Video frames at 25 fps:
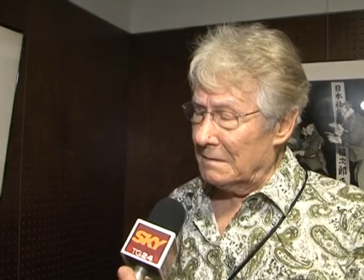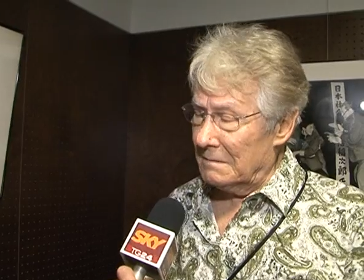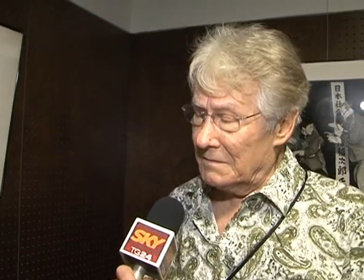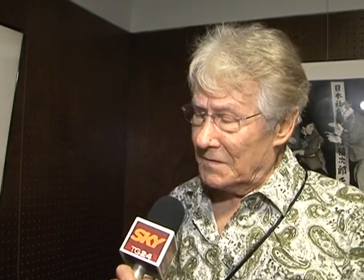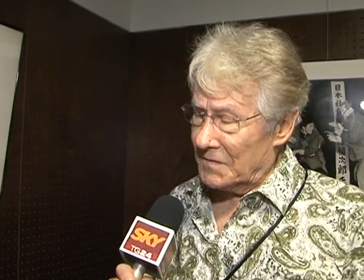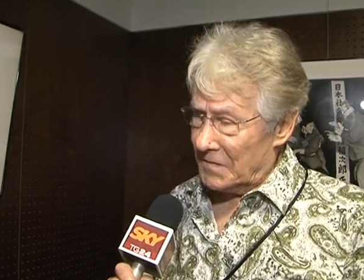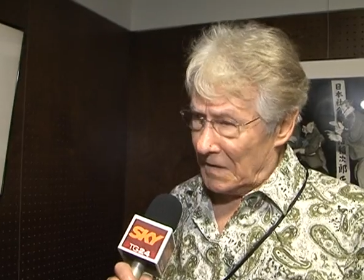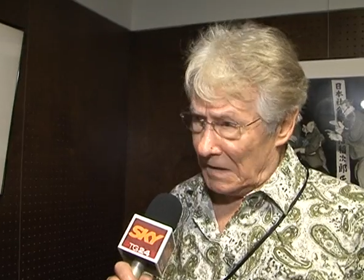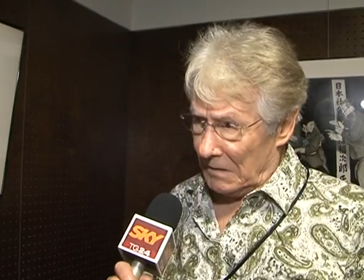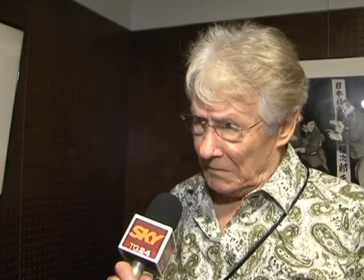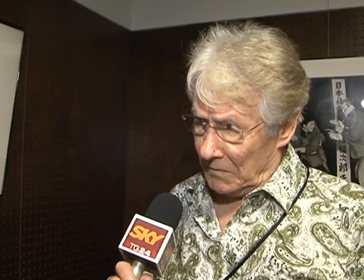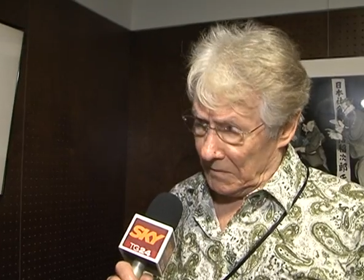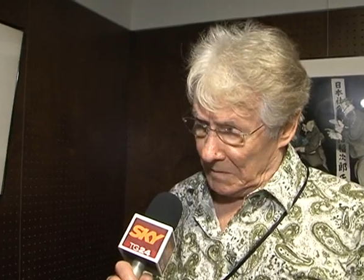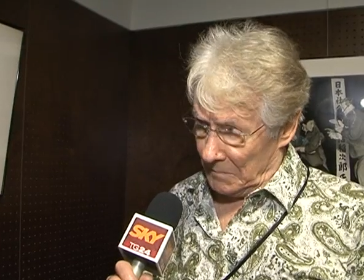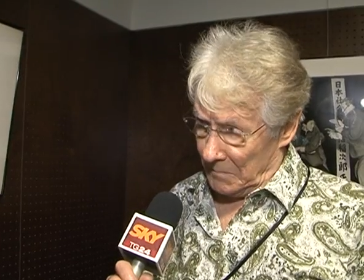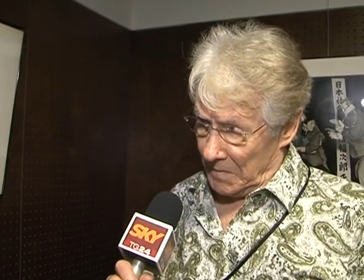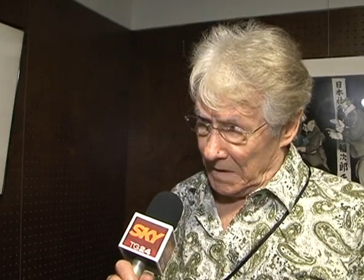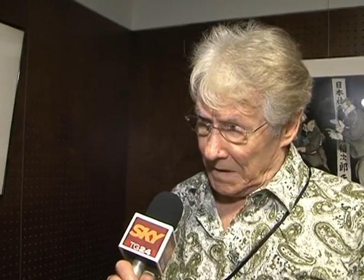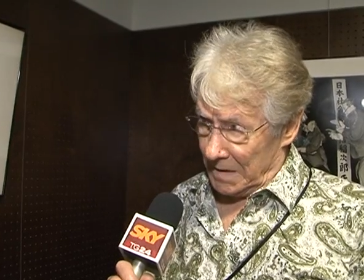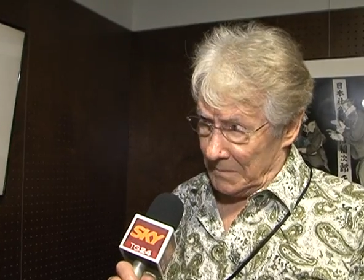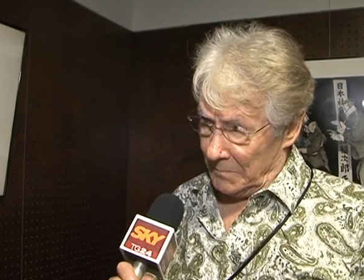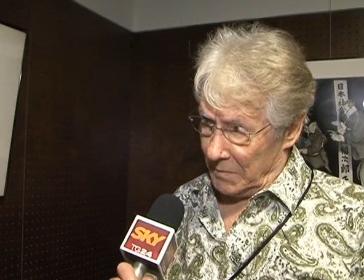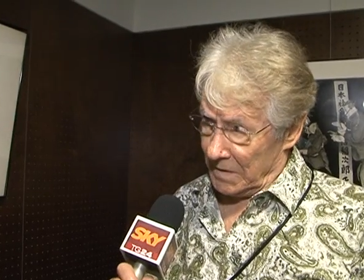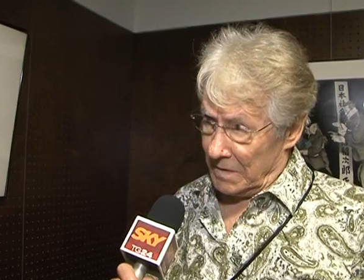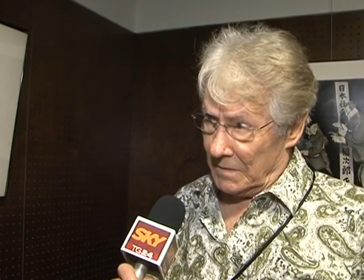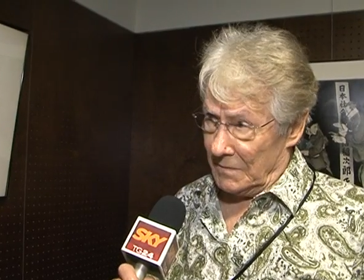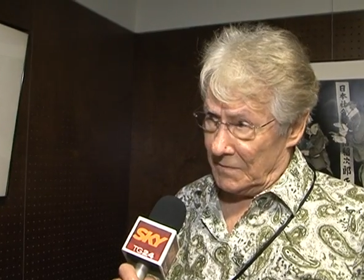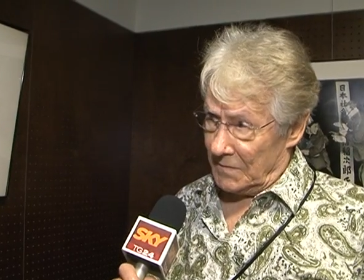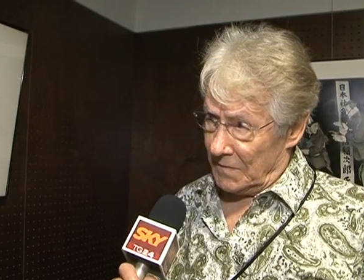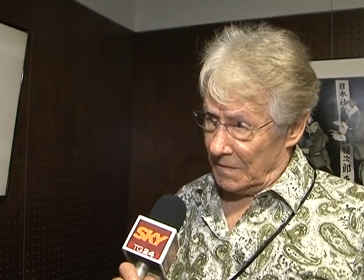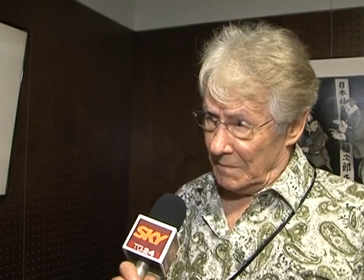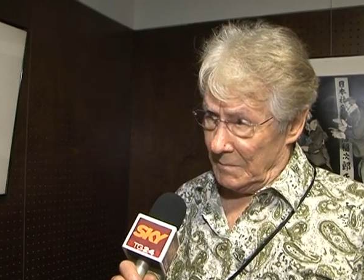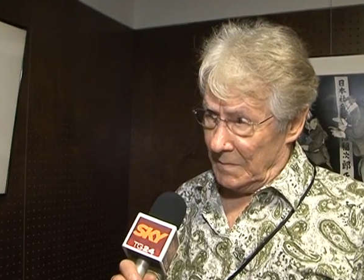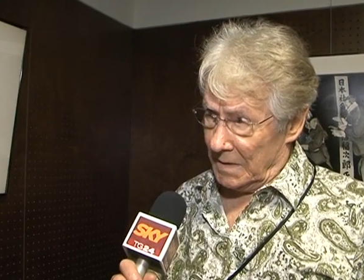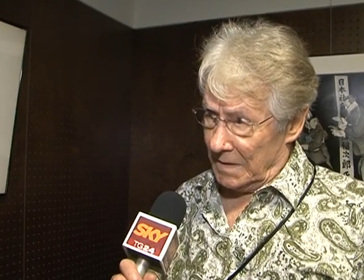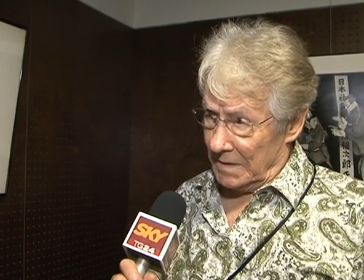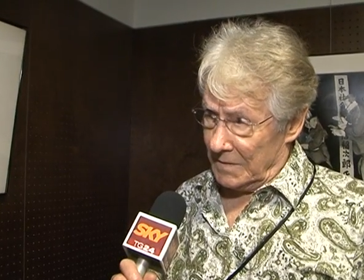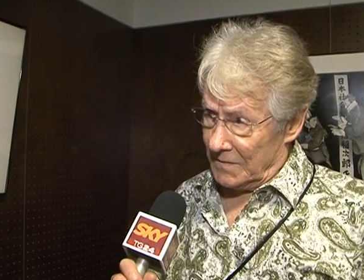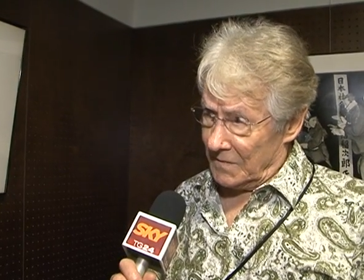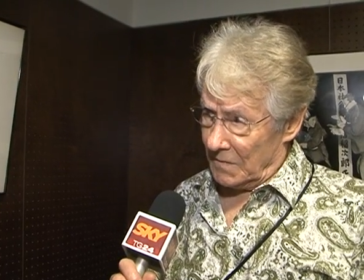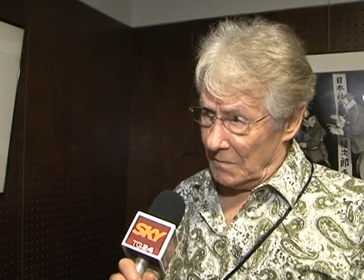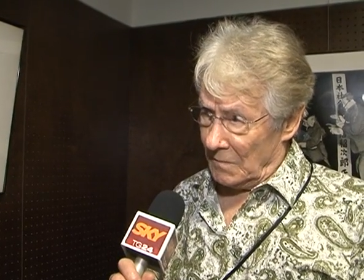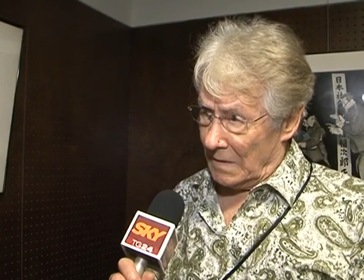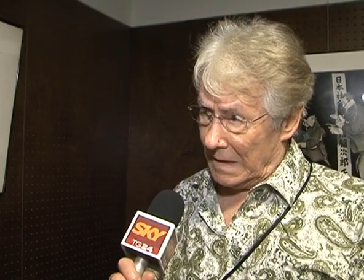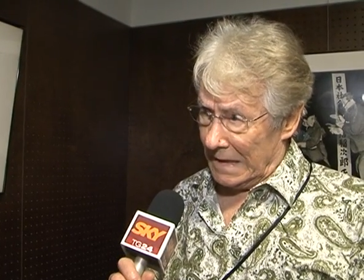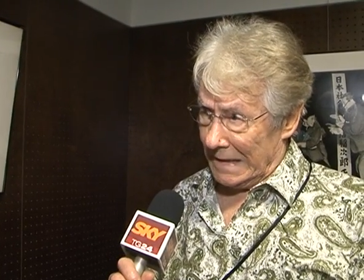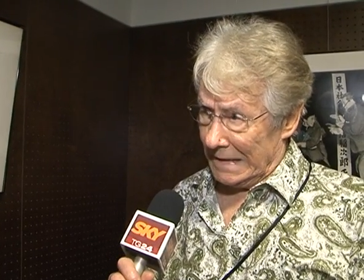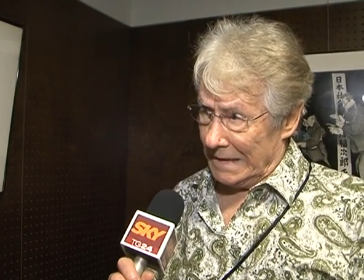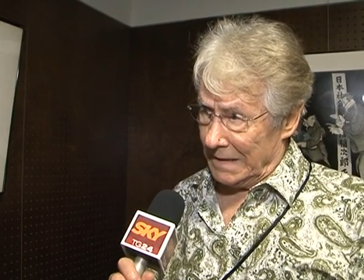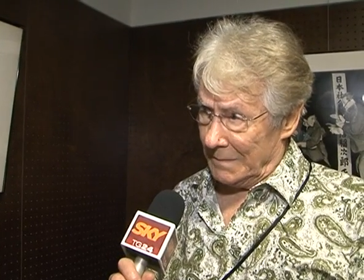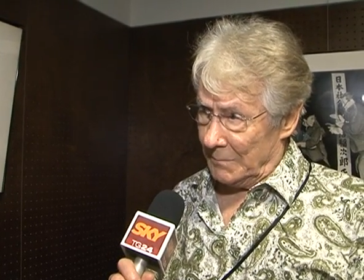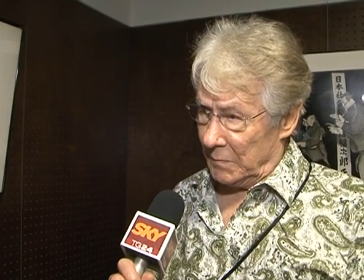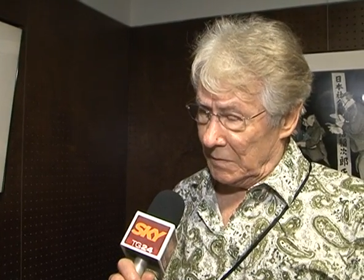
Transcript: sell the meat because the meat is so highly